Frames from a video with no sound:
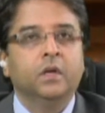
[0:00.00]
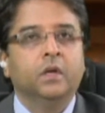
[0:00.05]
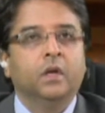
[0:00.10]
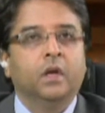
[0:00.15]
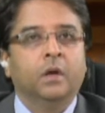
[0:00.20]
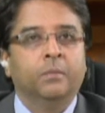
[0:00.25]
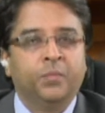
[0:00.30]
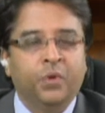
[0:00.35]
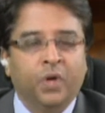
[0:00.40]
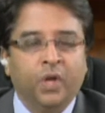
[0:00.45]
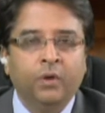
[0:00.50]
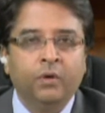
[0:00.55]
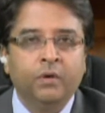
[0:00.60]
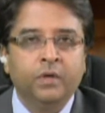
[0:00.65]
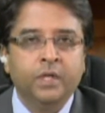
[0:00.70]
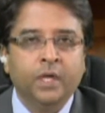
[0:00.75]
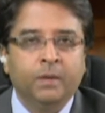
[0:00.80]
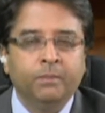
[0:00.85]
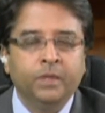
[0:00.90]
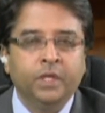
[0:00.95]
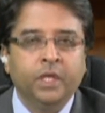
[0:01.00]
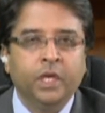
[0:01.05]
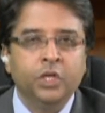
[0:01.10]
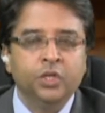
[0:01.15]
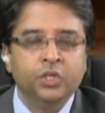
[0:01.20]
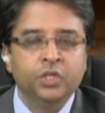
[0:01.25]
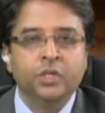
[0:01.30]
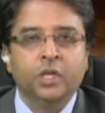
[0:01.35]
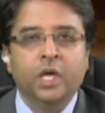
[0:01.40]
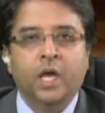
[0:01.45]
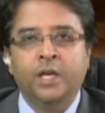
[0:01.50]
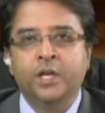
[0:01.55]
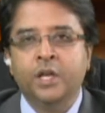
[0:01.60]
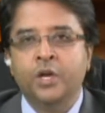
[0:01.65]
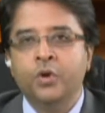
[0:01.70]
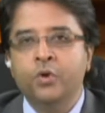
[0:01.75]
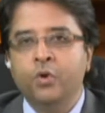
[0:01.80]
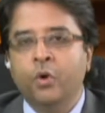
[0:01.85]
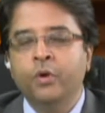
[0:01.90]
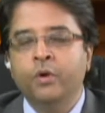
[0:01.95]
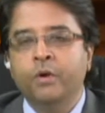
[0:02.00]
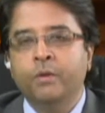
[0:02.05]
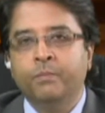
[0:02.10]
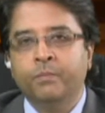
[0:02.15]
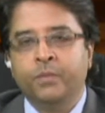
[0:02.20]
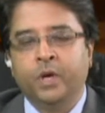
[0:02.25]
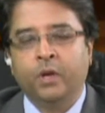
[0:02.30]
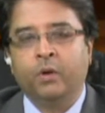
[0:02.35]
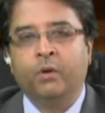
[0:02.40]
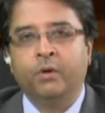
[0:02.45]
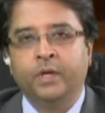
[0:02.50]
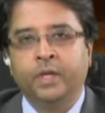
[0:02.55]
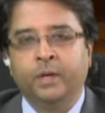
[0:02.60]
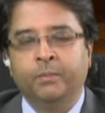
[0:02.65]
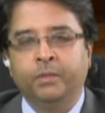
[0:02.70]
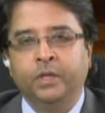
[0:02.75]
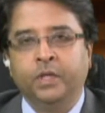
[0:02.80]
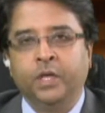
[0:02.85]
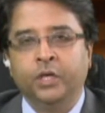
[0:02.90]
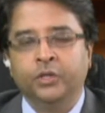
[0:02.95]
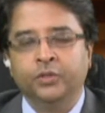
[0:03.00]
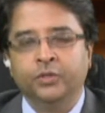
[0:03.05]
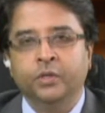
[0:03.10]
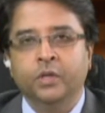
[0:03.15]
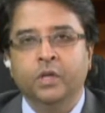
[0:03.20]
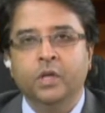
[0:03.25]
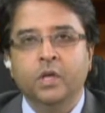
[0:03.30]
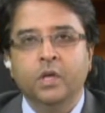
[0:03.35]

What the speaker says: a priority application and a non-priority application.